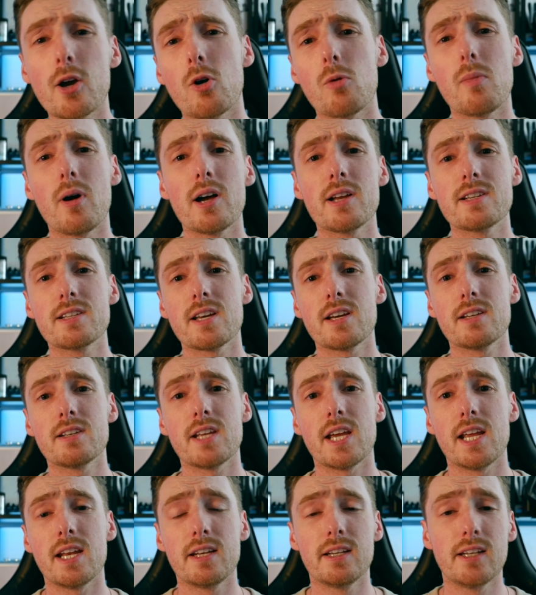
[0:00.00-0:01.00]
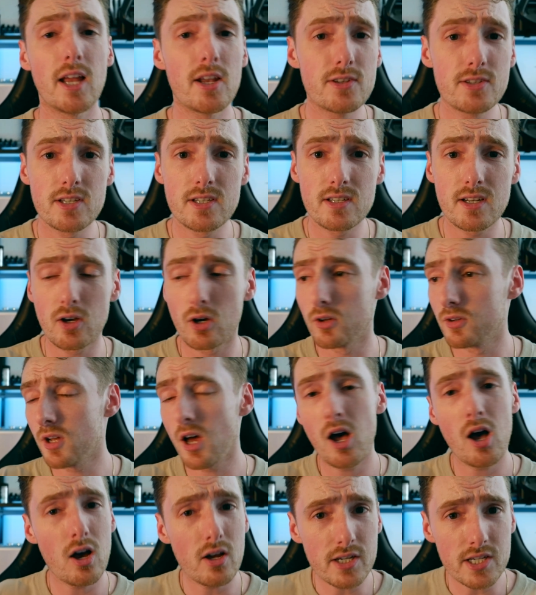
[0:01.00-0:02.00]
got mine done in London on
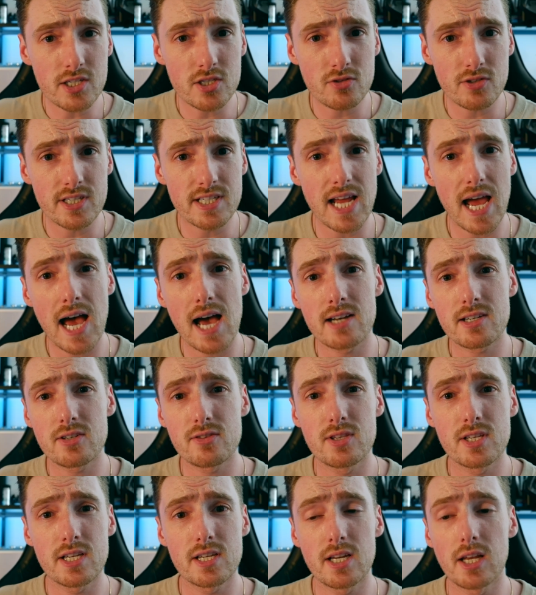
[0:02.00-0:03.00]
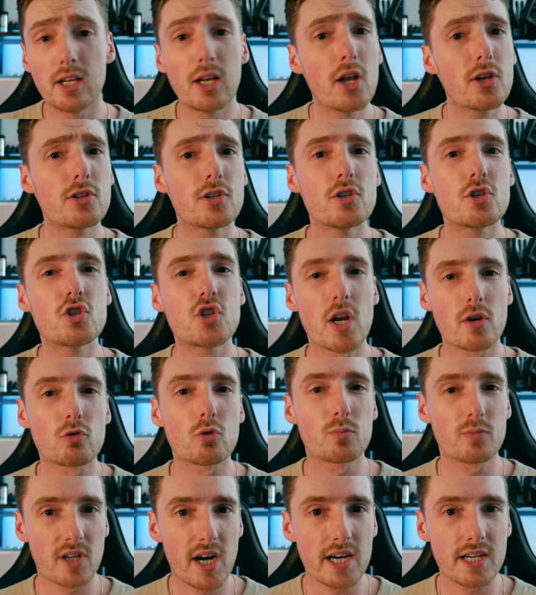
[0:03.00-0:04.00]
Harley Street at the London
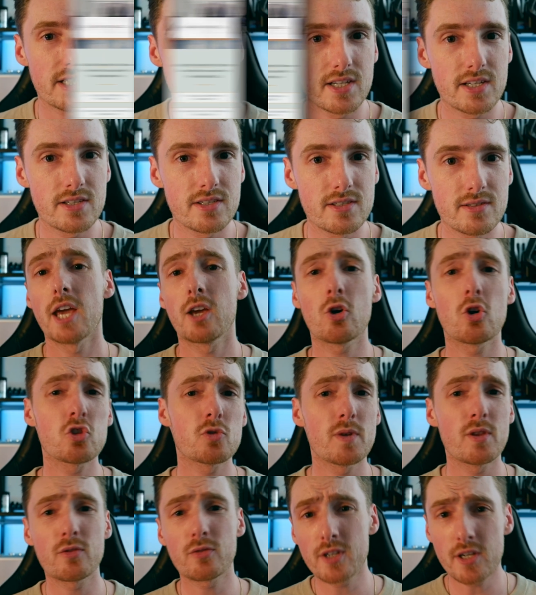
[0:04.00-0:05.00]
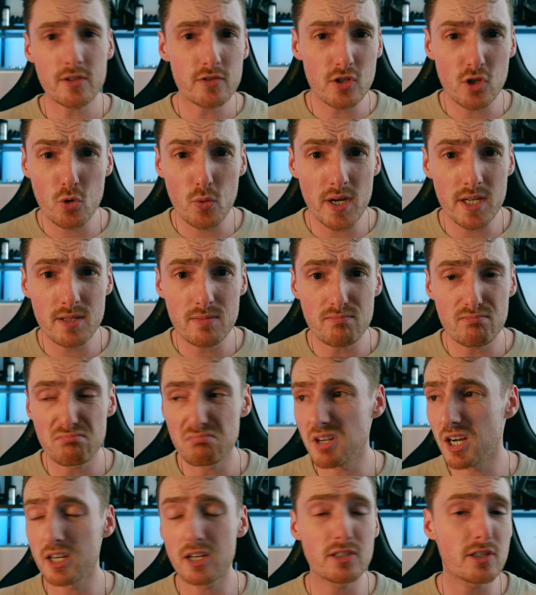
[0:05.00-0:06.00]
General Practice. It cost me 300 quid,
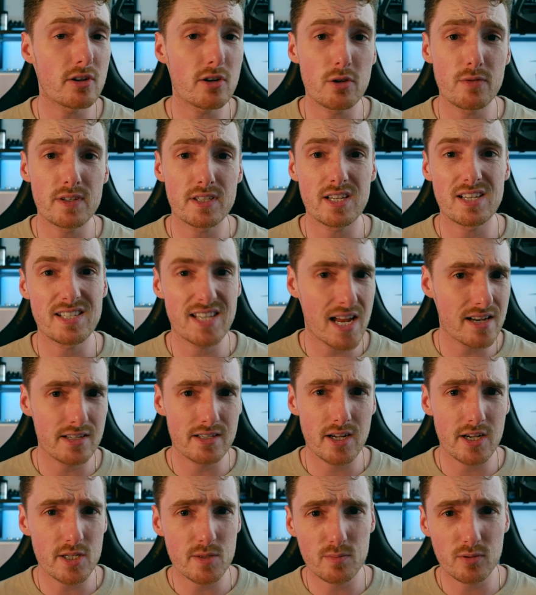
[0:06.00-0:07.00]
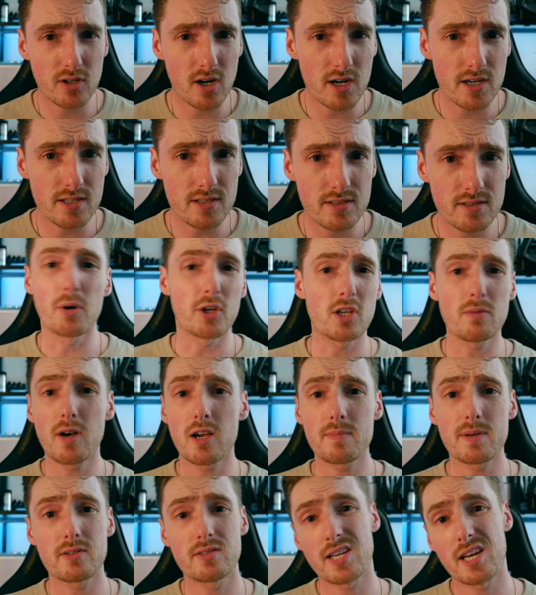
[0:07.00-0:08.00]
and I don't know if it's a standardised price, but you
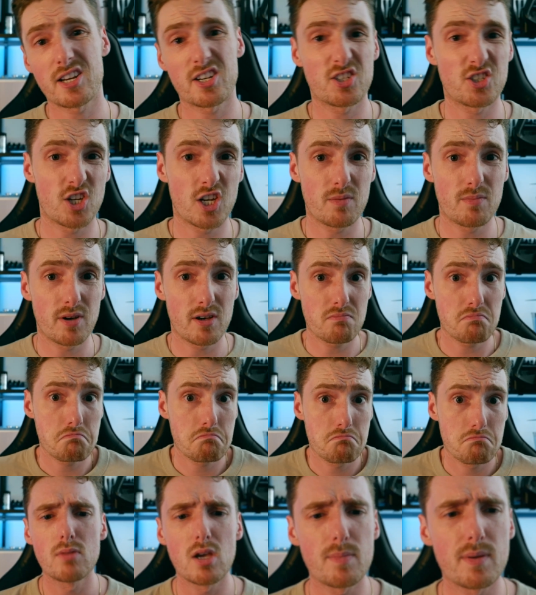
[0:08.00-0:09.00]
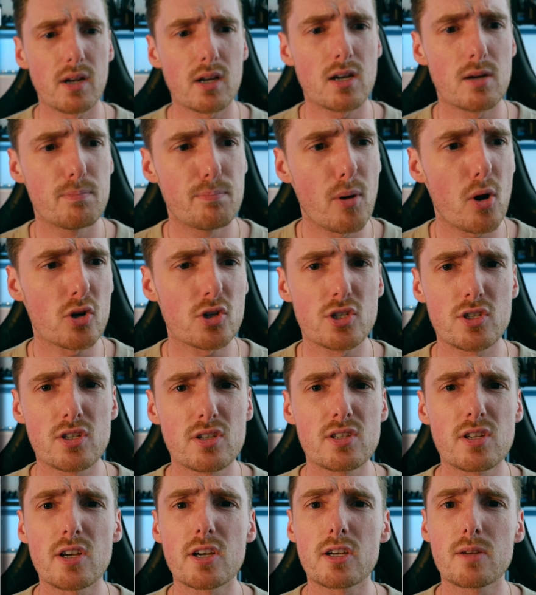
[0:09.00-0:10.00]
might be able to get it cheaper. Maybe like a botched
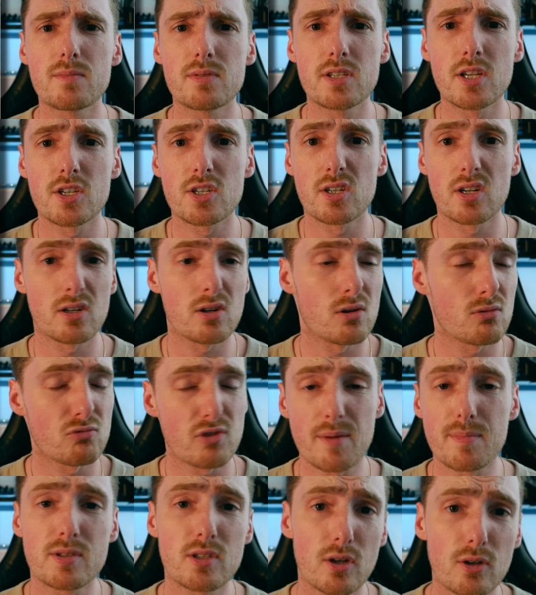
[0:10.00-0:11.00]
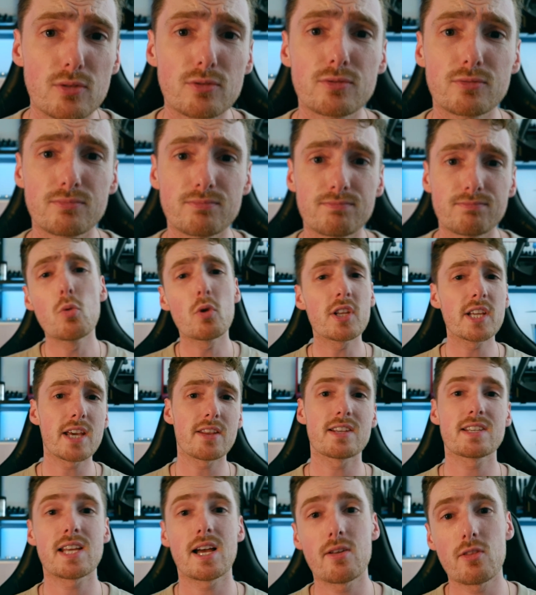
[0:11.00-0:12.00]
circumcision I got ripped off. You want to
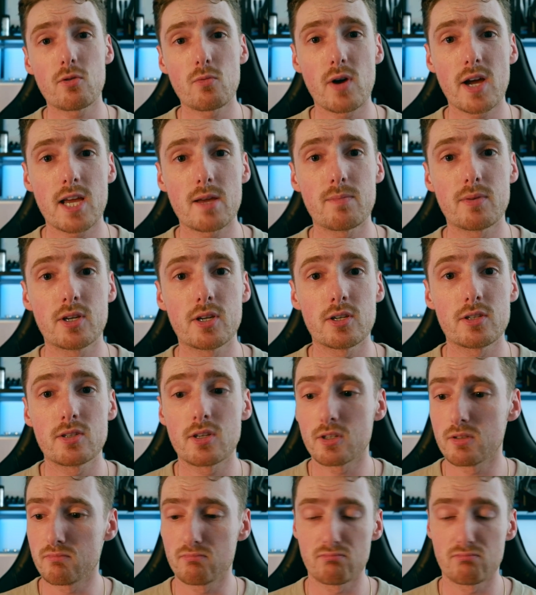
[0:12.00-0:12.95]
get this out of the way because